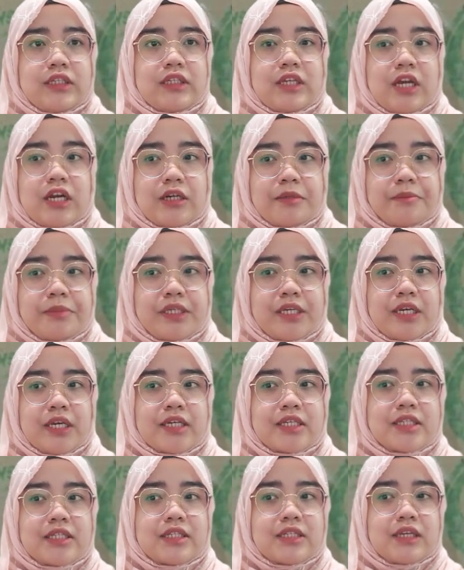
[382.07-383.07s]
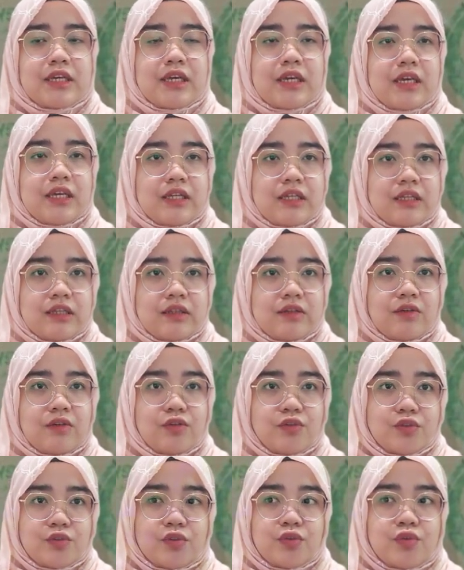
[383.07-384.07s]
TRBS and
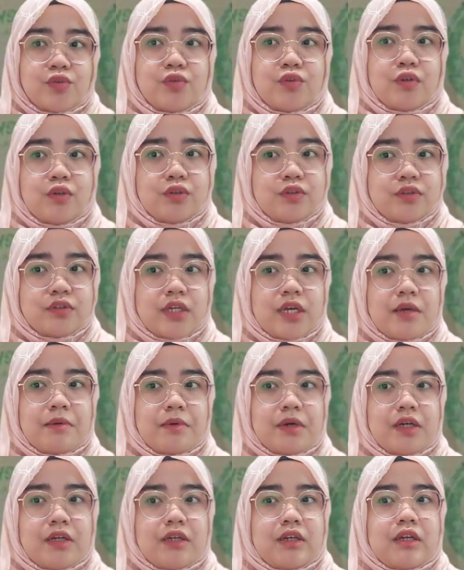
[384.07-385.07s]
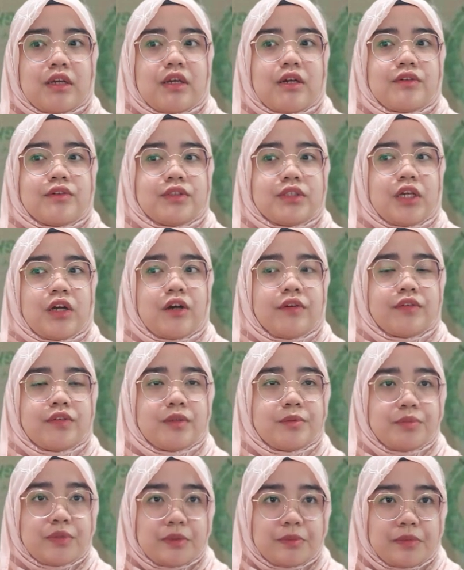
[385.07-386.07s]
also glue trap outside of
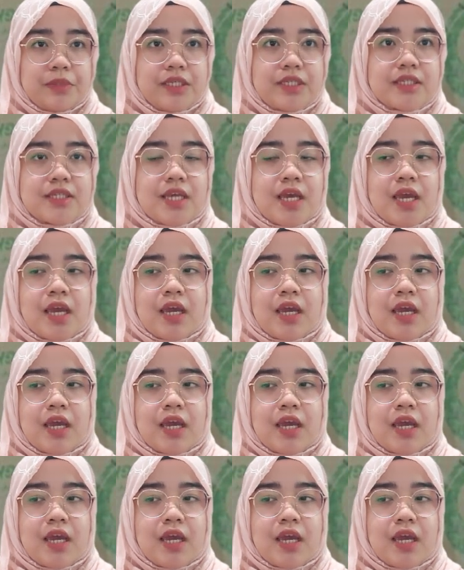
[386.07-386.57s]
the premise,